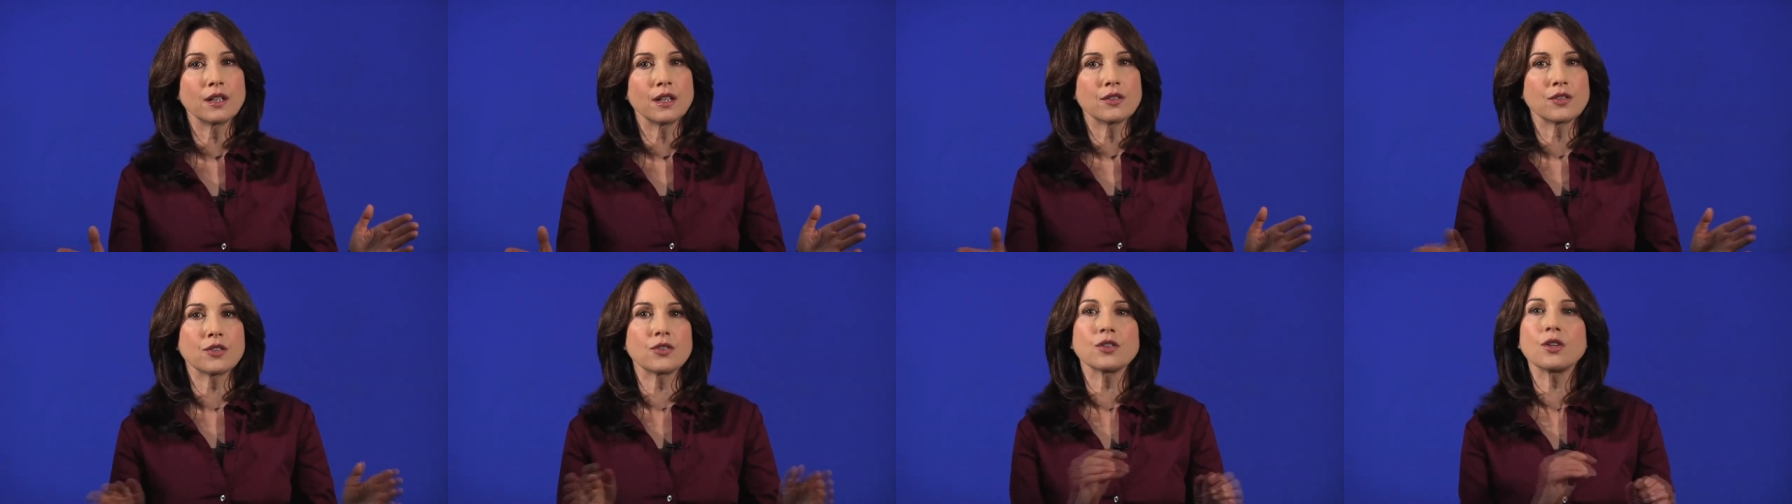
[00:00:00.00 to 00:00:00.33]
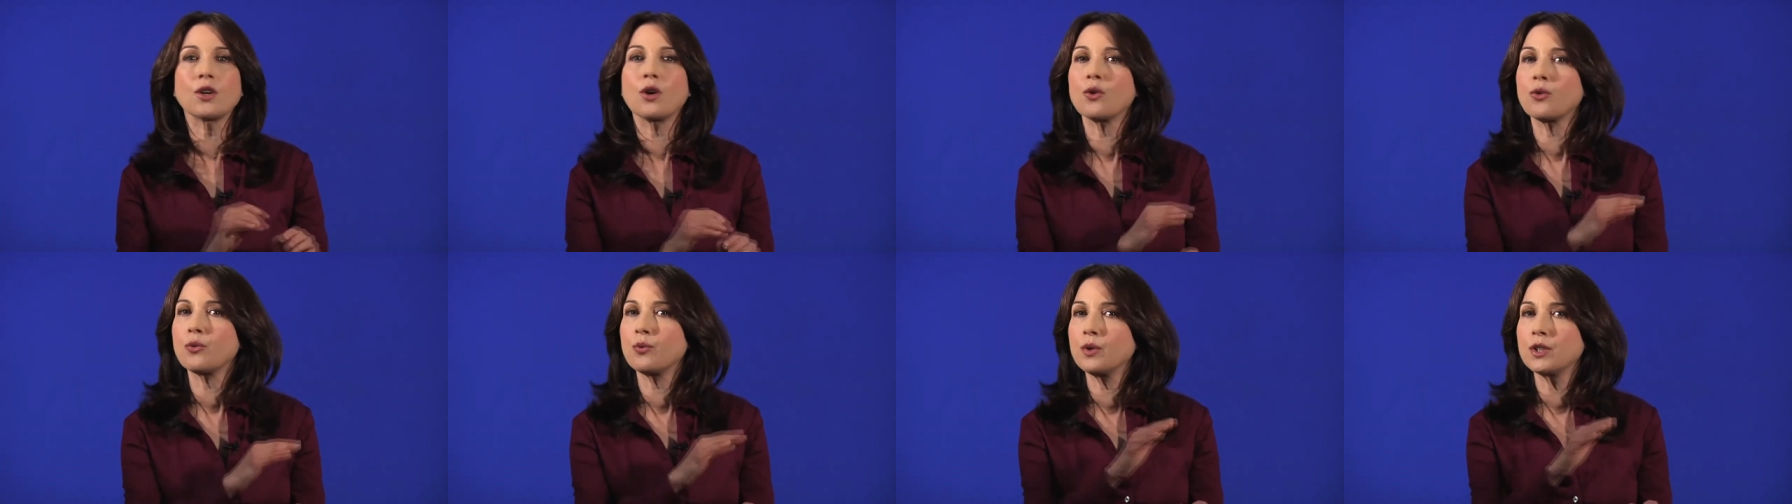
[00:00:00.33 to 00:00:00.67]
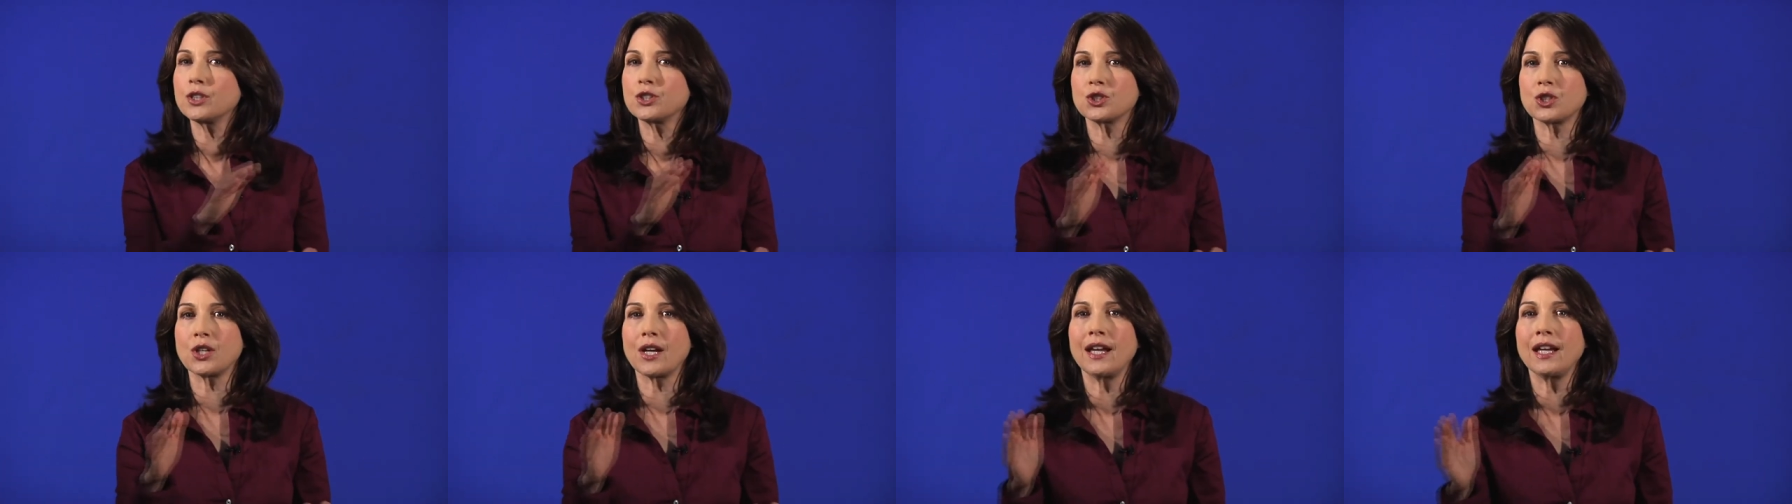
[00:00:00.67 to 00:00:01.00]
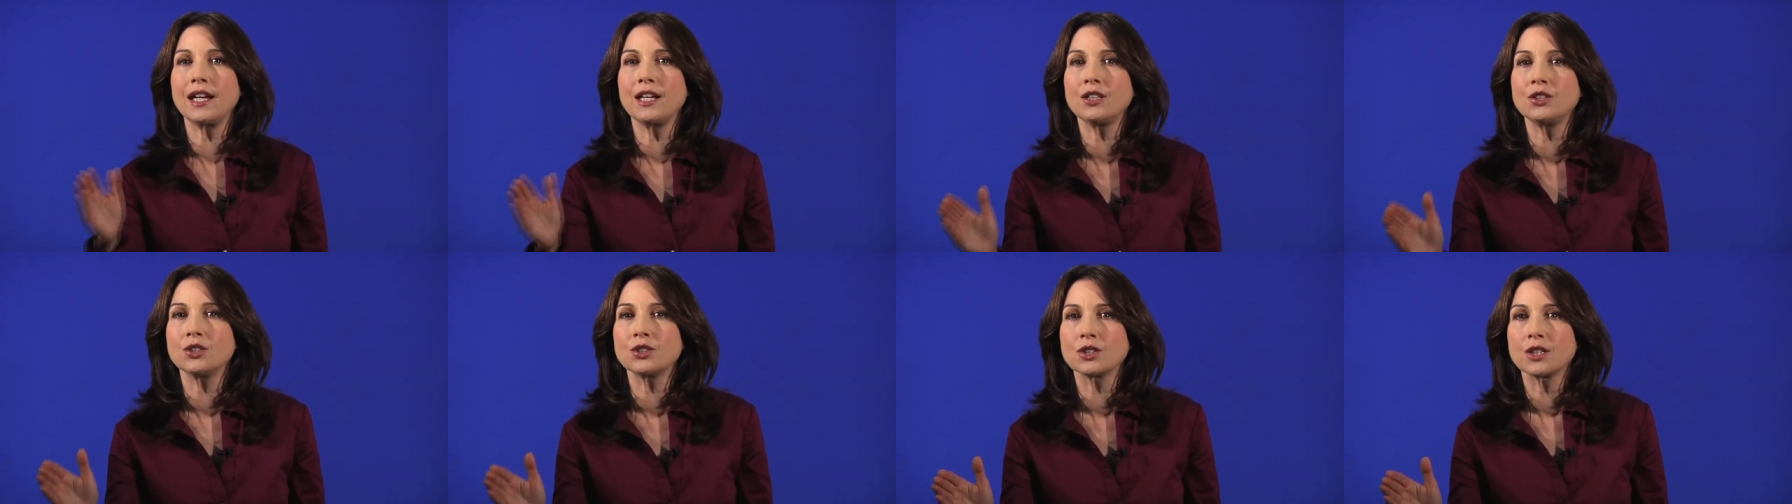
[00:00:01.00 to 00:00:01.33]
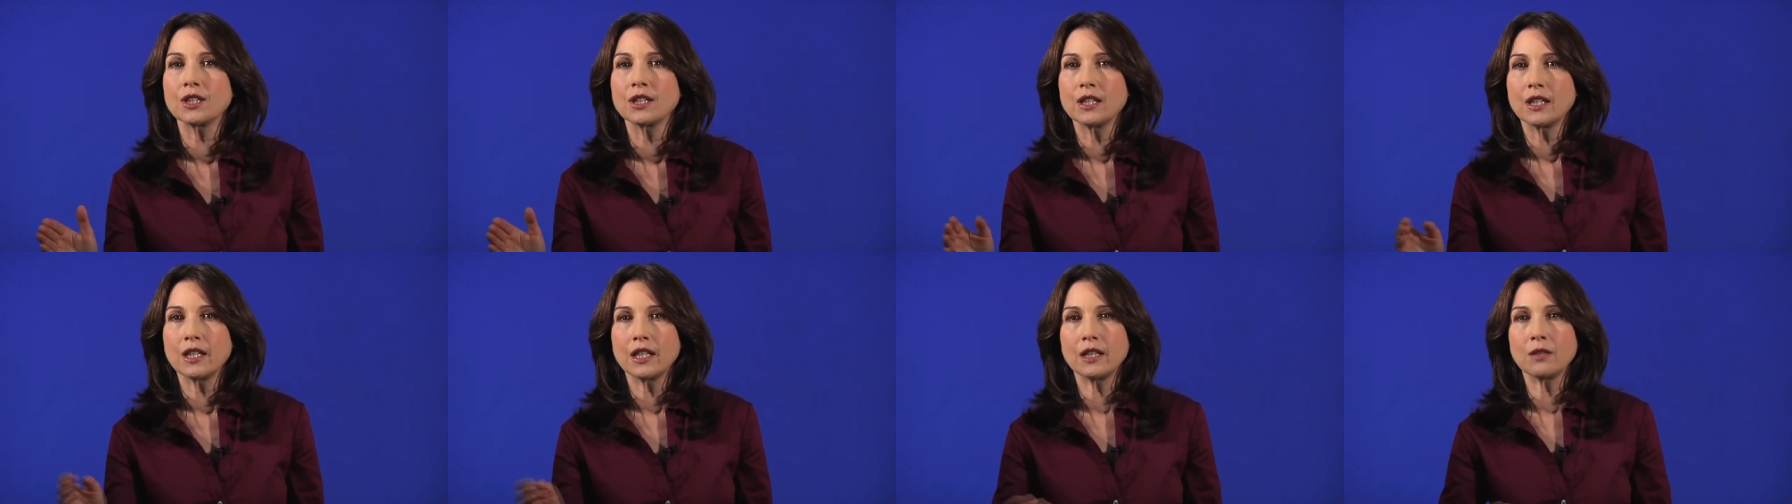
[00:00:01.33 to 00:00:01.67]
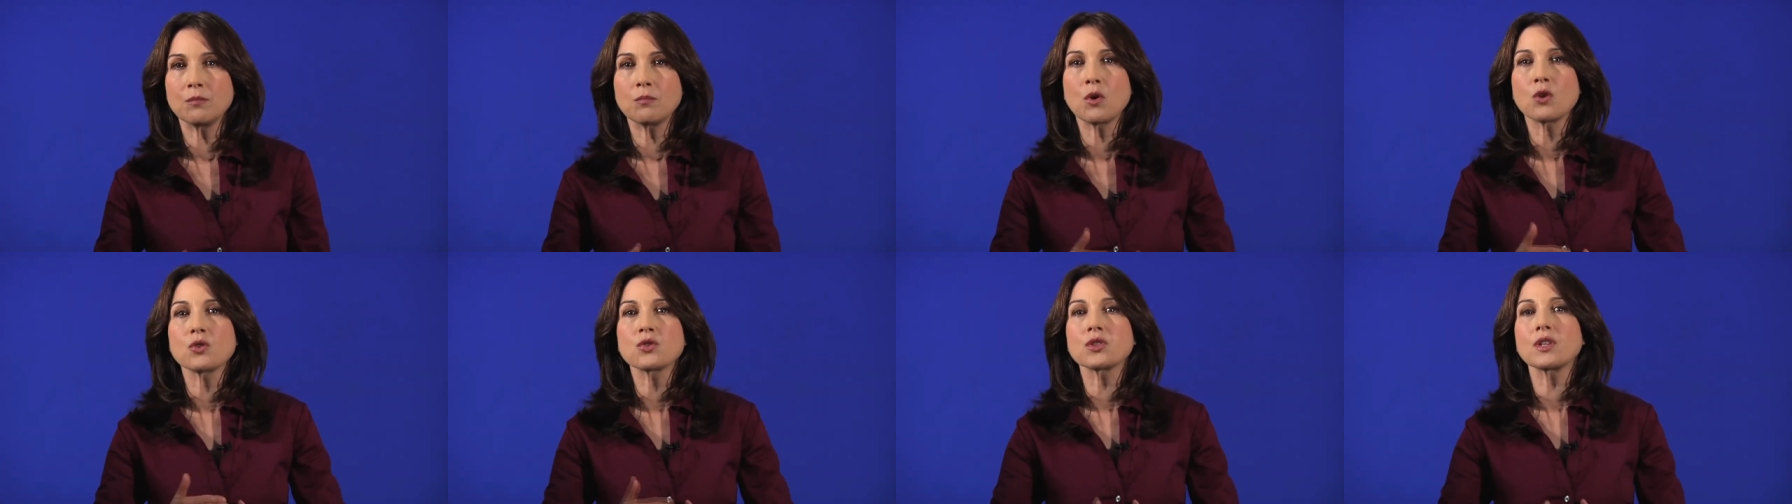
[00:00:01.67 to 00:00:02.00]
doesn't go through a change, it
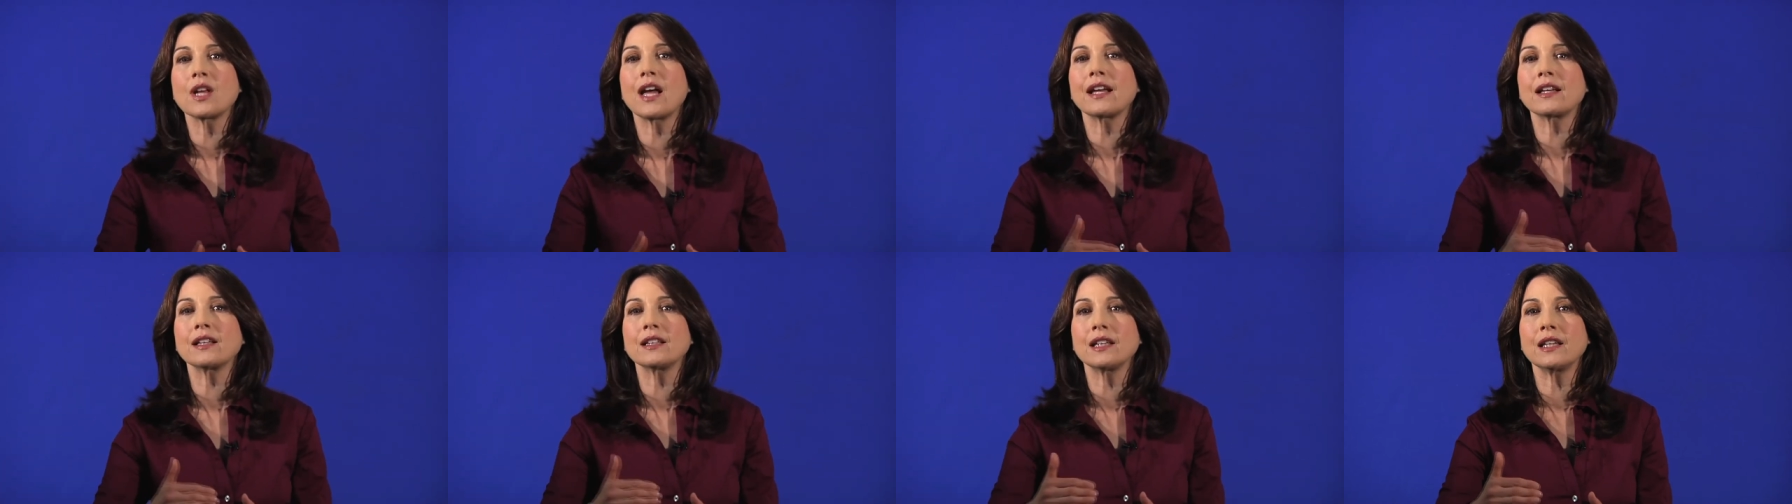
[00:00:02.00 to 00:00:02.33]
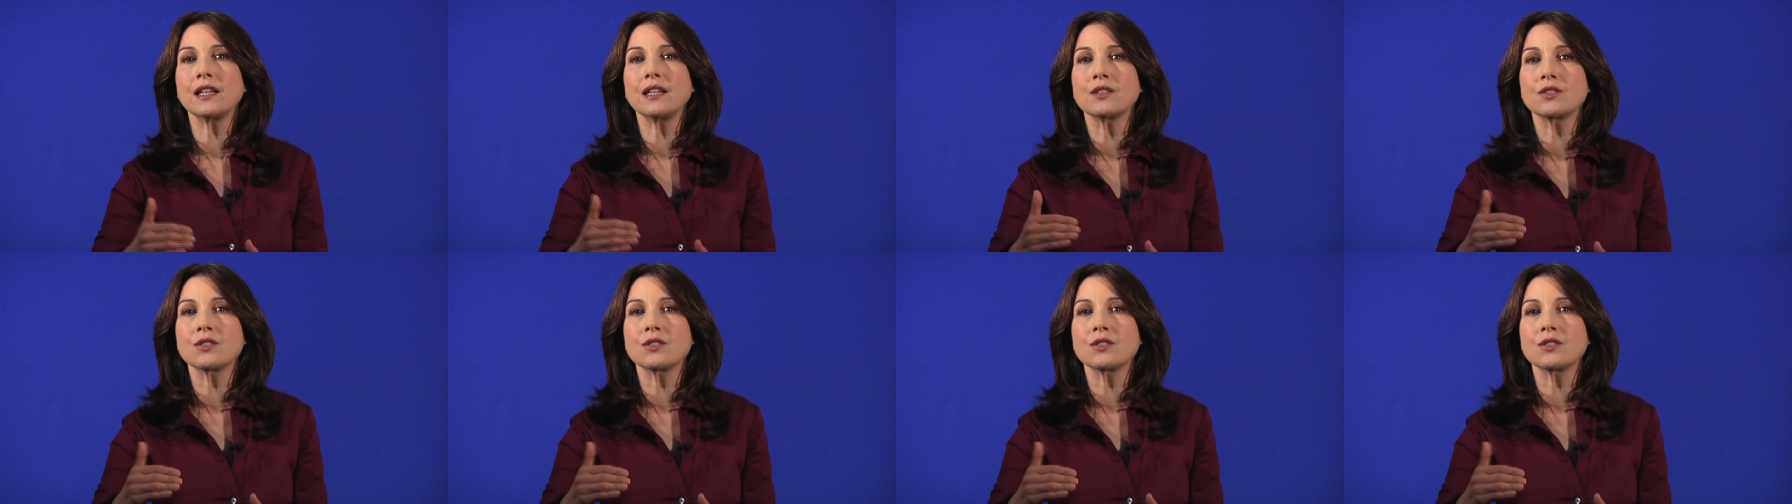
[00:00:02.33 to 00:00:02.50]
most likely